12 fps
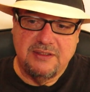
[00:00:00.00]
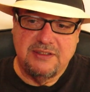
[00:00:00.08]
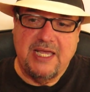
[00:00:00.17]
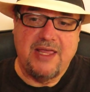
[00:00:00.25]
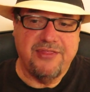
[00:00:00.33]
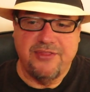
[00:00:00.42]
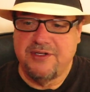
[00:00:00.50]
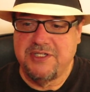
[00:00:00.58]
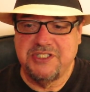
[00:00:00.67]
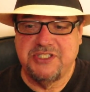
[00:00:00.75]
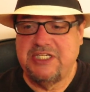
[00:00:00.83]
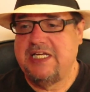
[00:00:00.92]
death and
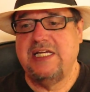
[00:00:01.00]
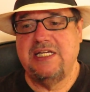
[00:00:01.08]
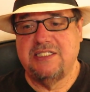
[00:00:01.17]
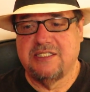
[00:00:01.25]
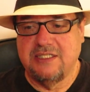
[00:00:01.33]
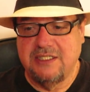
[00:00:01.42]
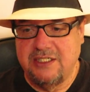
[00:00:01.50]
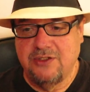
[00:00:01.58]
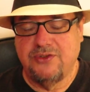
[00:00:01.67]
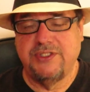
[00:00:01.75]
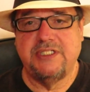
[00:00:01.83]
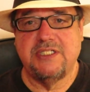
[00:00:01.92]
disease and
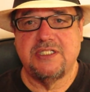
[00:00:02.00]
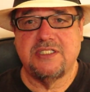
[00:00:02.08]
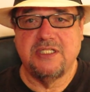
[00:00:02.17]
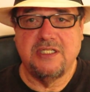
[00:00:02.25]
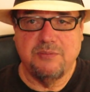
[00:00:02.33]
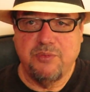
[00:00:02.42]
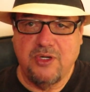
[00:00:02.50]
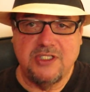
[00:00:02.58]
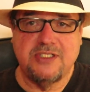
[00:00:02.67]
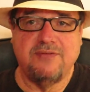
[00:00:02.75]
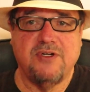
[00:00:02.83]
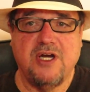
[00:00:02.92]
illness and
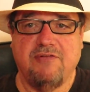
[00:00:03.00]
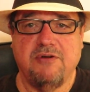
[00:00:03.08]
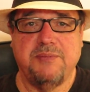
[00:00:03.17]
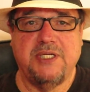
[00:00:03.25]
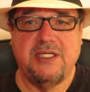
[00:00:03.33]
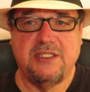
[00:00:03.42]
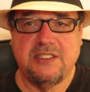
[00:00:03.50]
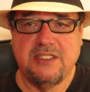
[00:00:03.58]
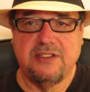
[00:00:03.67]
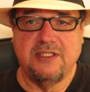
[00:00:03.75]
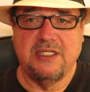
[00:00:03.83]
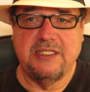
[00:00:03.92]
oppressive government.
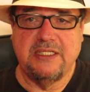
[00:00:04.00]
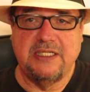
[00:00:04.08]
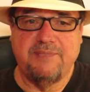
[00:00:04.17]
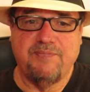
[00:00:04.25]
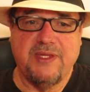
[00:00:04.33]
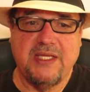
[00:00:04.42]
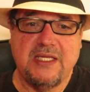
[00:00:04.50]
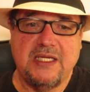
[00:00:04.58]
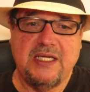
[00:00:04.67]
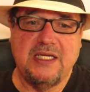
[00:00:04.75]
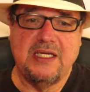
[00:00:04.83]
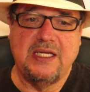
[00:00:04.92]
It, it,
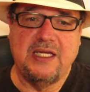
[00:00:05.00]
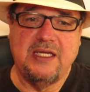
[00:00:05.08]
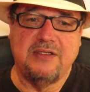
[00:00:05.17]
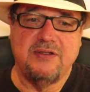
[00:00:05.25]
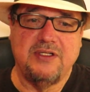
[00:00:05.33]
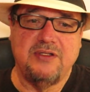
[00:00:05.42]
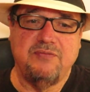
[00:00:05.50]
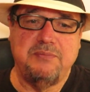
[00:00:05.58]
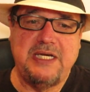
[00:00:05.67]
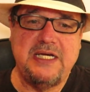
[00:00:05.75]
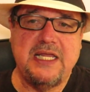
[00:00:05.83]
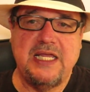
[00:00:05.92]
and in
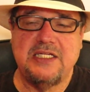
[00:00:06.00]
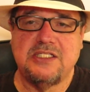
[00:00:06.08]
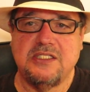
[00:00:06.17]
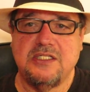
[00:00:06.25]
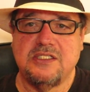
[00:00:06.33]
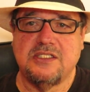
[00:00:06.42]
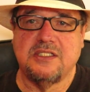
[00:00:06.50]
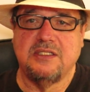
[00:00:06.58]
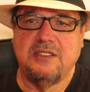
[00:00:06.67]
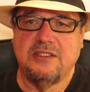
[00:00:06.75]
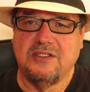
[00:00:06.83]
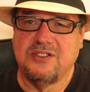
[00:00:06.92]
many
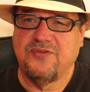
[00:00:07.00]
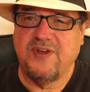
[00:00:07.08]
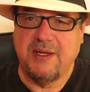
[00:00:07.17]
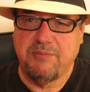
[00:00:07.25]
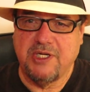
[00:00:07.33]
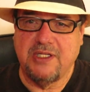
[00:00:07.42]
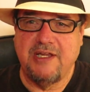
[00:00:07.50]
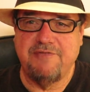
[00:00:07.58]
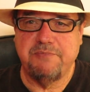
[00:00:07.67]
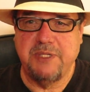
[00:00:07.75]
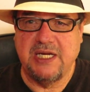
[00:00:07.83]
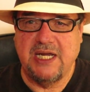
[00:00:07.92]
cases, there's family
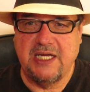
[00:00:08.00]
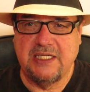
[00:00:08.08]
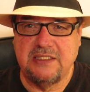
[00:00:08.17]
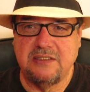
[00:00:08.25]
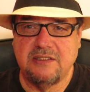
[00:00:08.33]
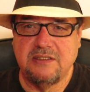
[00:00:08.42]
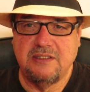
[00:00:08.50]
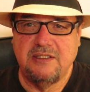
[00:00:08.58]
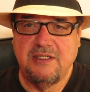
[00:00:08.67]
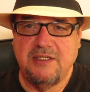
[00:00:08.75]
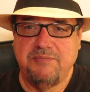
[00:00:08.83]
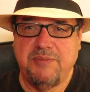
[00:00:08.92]
left behind
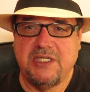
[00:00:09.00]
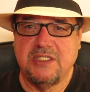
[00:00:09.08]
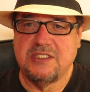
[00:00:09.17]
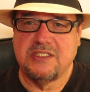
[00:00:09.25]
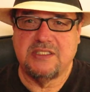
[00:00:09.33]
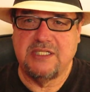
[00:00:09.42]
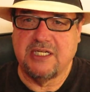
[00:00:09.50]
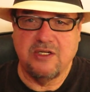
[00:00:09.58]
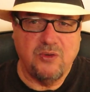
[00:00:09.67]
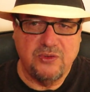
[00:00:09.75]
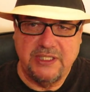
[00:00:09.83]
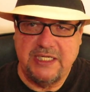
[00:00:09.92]
because they
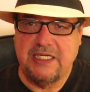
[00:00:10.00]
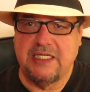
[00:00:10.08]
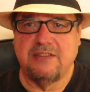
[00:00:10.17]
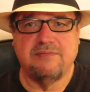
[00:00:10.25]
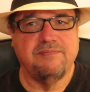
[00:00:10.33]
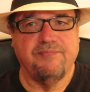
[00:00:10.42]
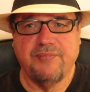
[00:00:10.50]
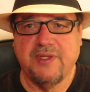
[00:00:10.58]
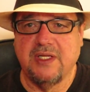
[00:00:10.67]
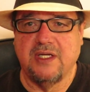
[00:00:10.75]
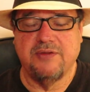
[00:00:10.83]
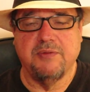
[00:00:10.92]
can only get,
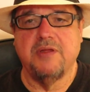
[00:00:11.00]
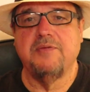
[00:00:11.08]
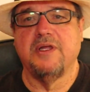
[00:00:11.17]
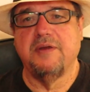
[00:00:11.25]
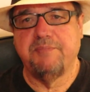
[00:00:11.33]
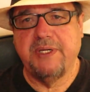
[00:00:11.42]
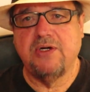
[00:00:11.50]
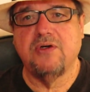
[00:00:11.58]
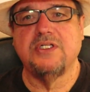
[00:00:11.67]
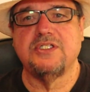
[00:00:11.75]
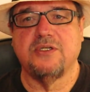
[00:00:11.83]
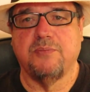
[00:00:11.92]
uh,
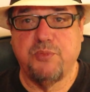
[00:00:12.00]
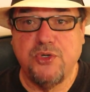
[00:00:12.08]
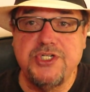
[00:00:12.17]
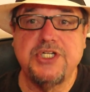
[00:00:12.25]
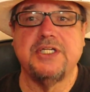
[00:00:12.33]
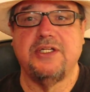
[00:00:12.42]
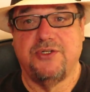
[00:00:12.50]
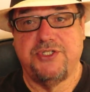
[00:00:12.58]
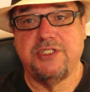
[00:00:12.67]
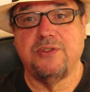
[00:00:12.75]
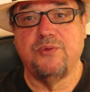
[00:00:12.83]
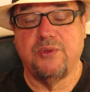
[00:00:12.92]
parents are pushing their
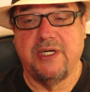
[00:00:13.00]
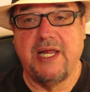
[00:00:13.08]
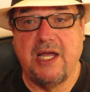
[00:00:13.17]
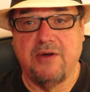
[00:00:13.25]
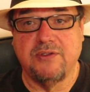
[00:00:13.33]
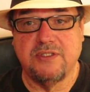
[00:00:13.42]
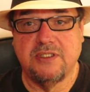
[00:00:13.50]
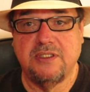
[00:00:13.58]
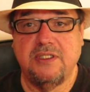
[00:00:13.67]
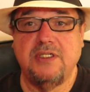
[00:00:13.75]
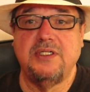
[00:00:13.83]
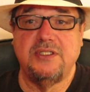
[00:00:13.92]
children out
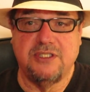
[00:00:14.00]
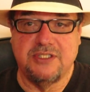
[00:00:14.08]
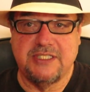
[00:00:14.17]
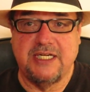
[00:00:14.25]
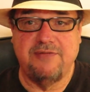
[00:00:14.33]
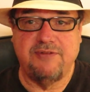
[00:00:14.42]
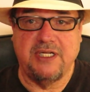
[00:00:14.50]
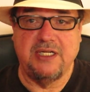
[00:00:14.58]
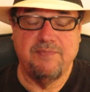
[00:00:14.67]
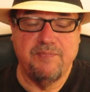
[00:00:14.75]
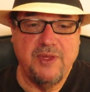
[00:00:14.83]
to safety.